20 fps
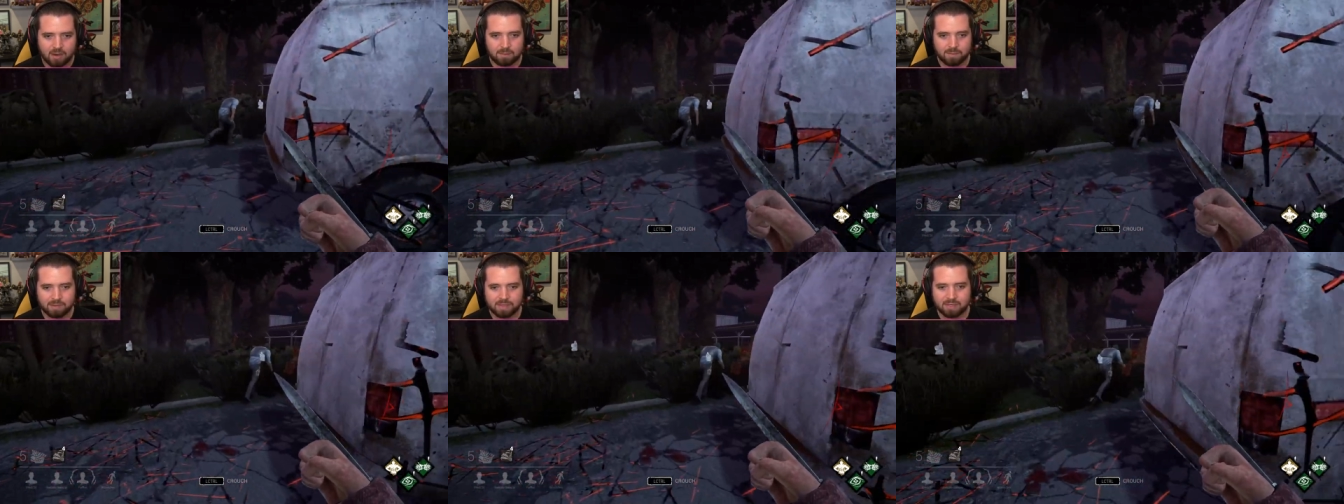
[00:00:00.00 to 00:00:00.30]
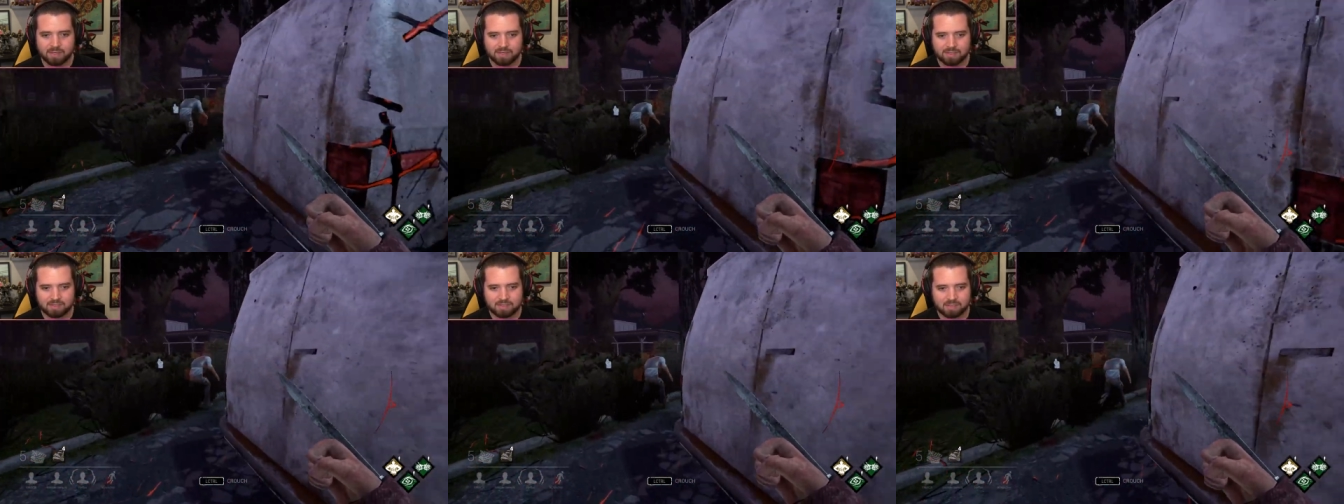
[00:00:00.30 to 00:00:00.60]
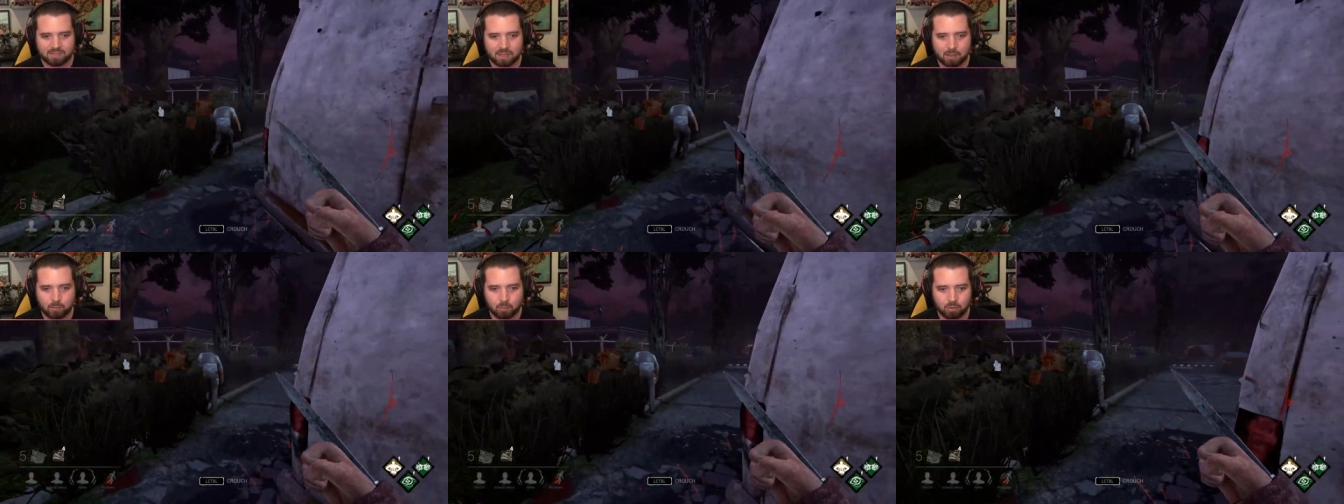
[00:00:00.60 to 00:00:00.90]
because
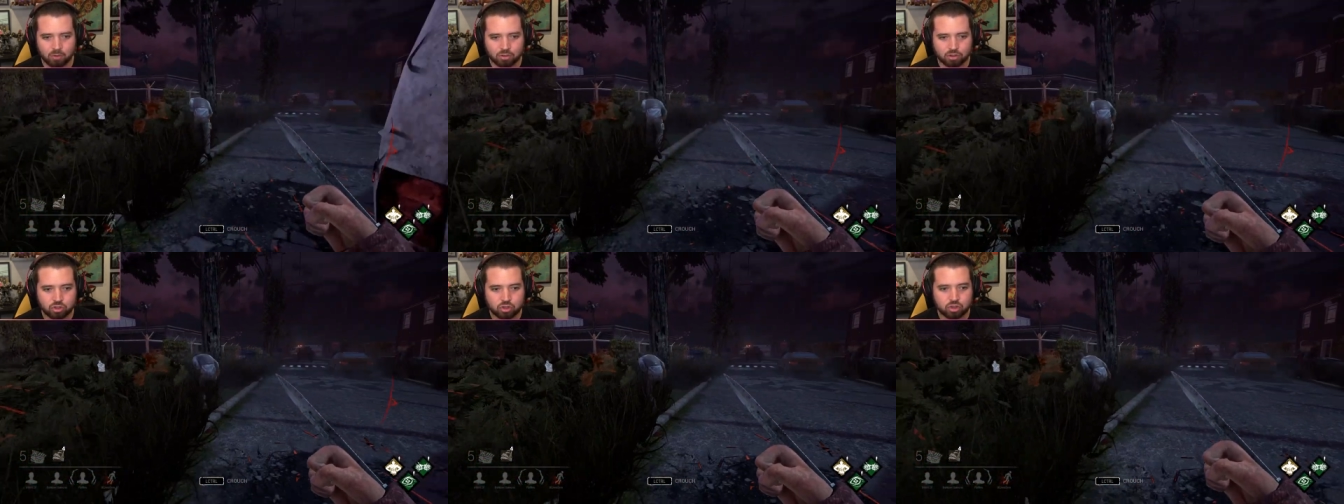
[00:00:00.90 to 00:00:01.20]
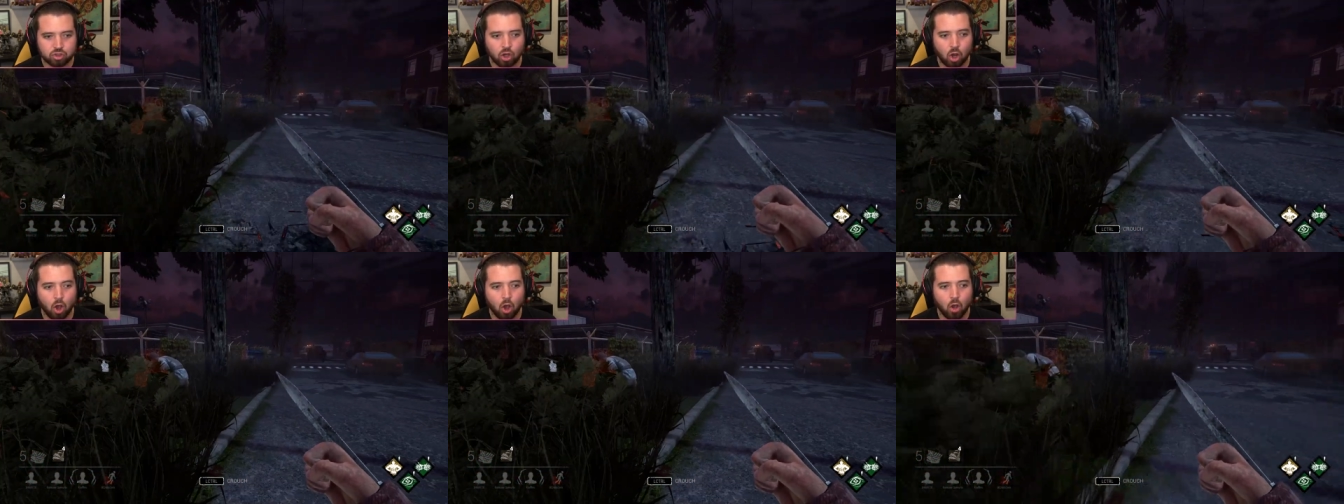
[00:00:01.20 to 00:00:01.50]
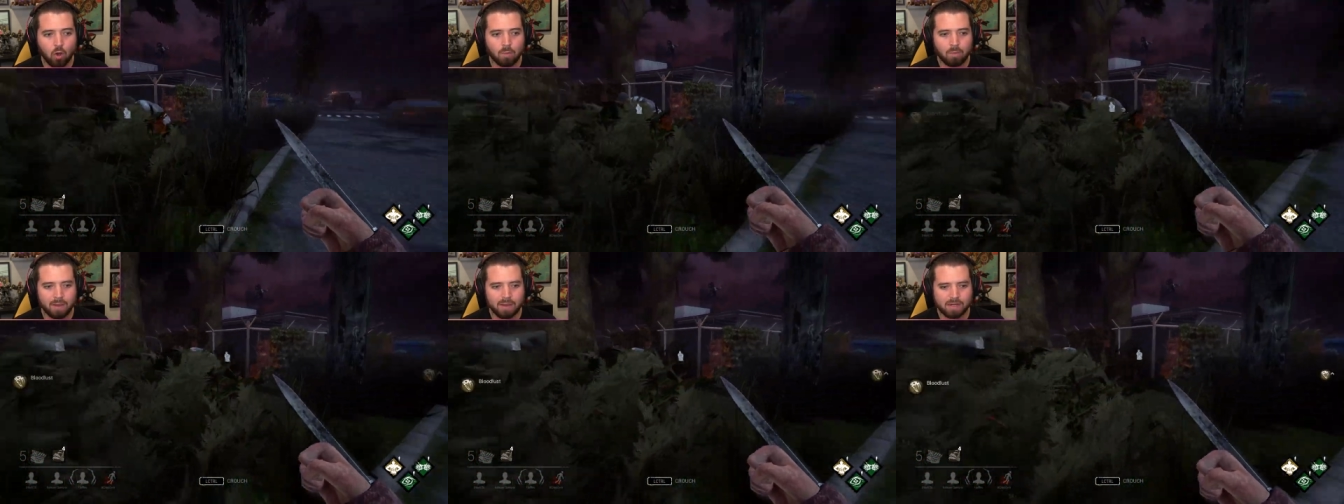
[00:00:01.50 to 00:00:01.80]
there were
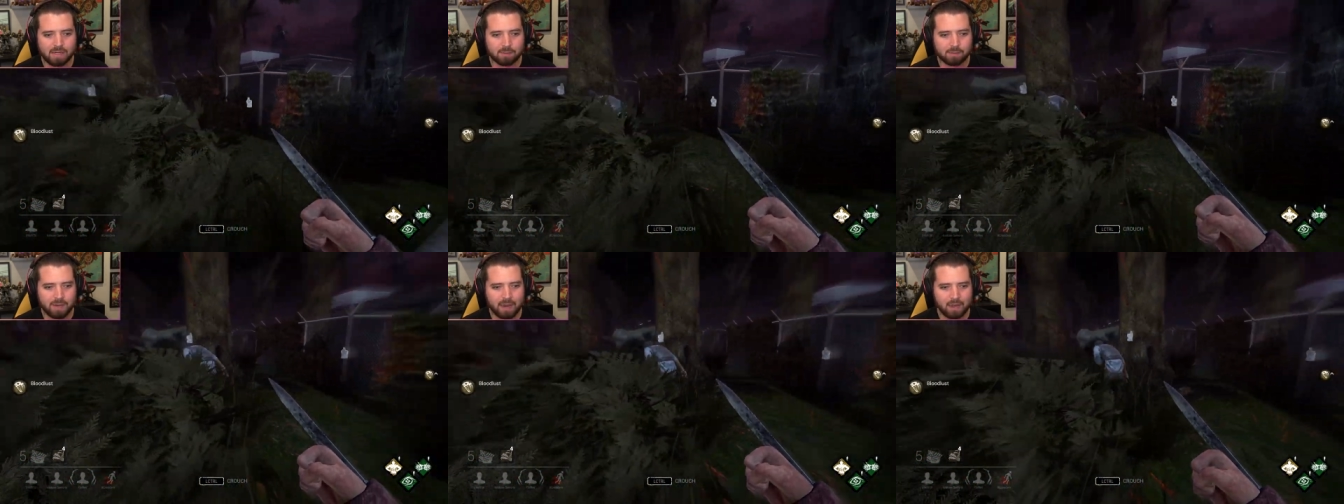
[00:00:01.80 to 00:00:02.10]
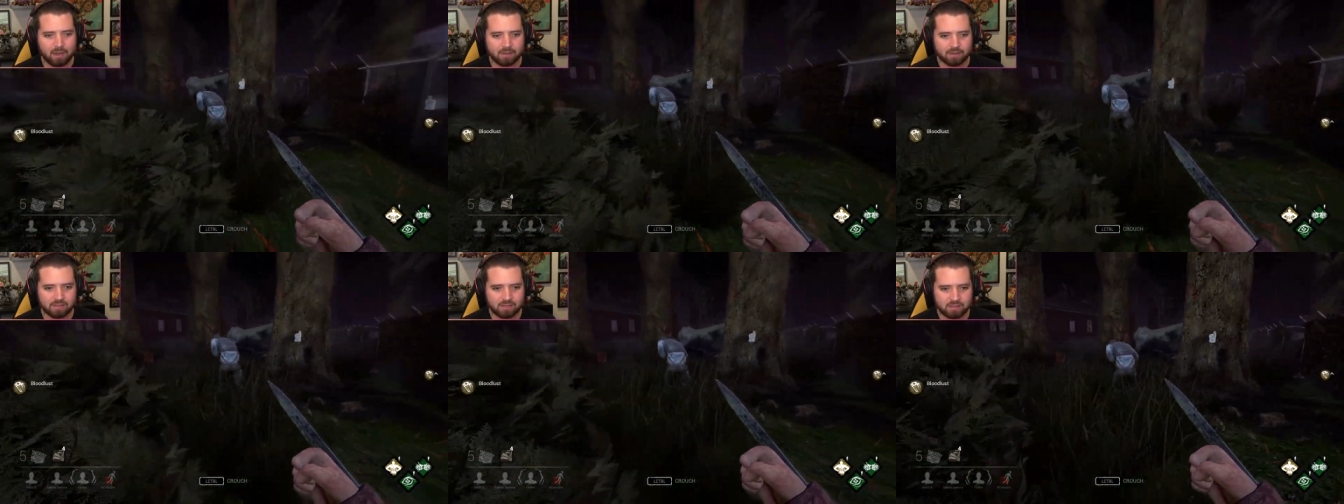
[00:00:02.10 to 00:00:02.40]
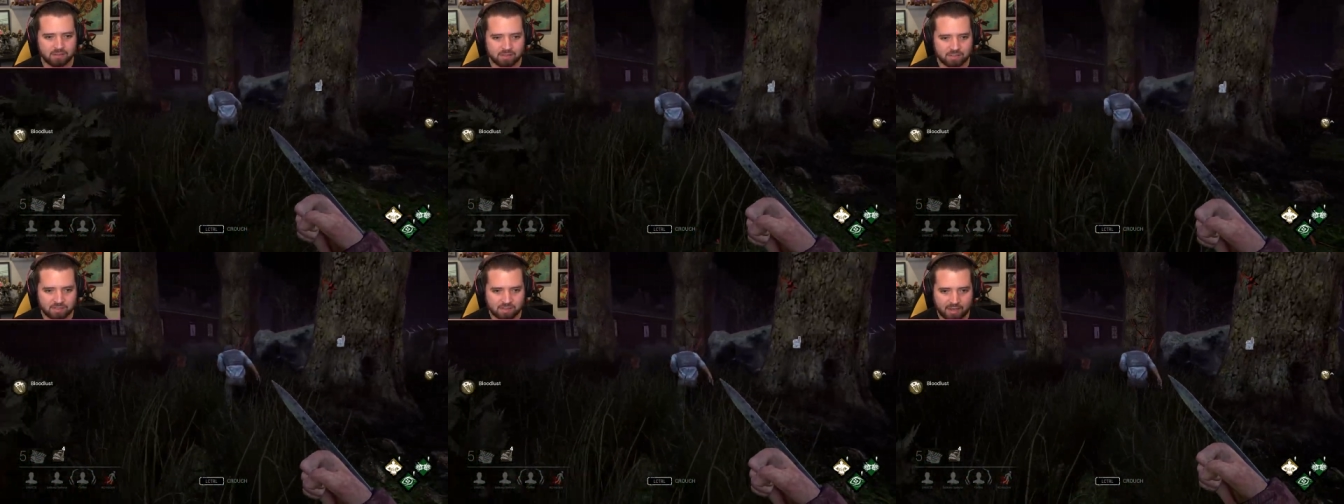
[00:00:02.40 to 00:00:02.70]
so many pallets
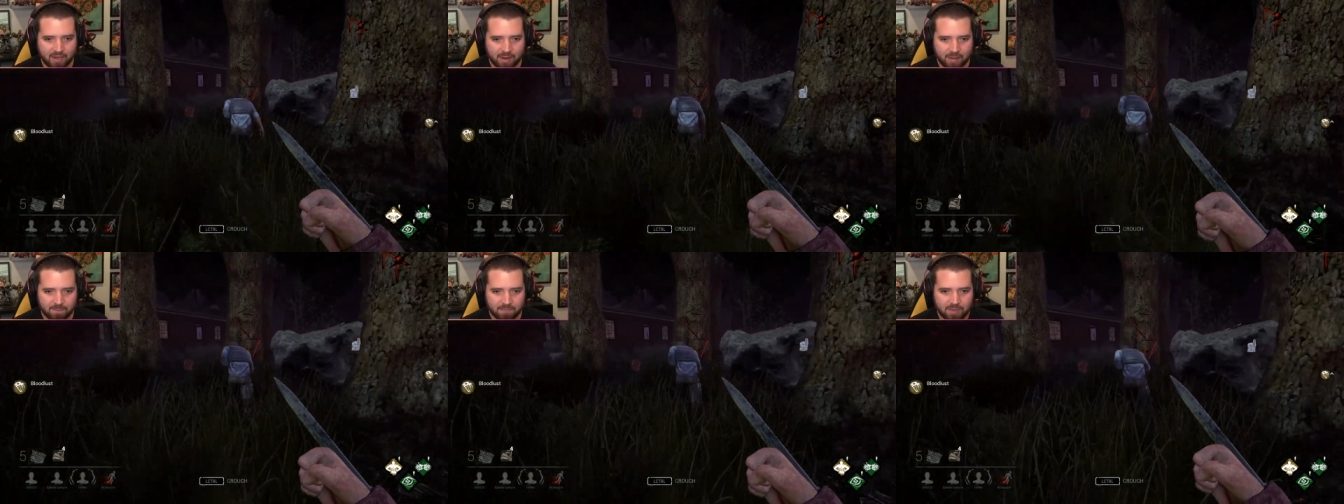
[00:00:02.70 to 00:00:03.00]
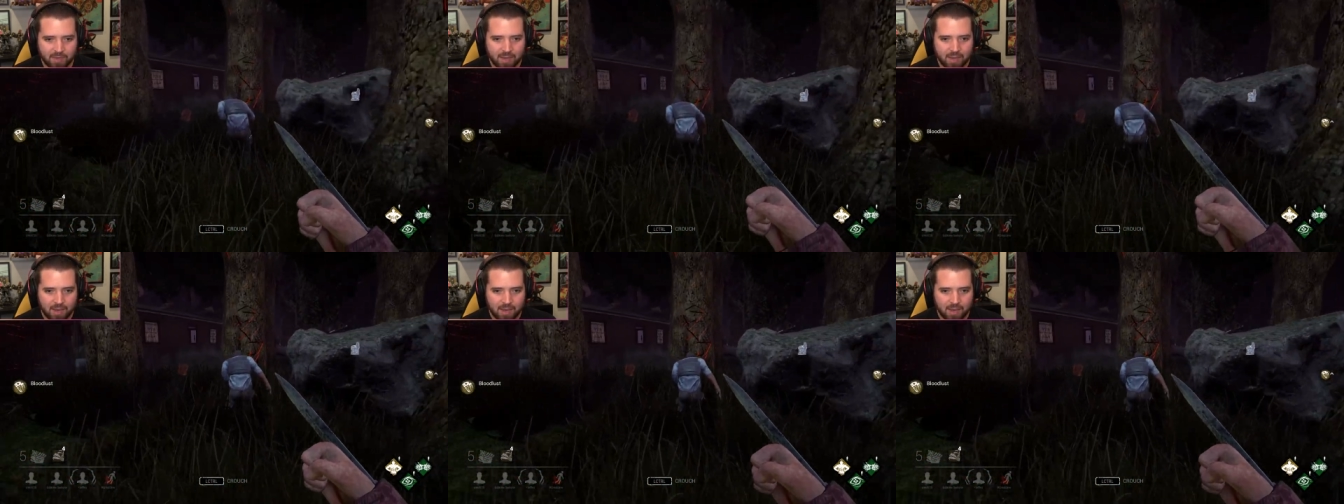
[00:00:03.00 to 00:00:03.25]
in this game,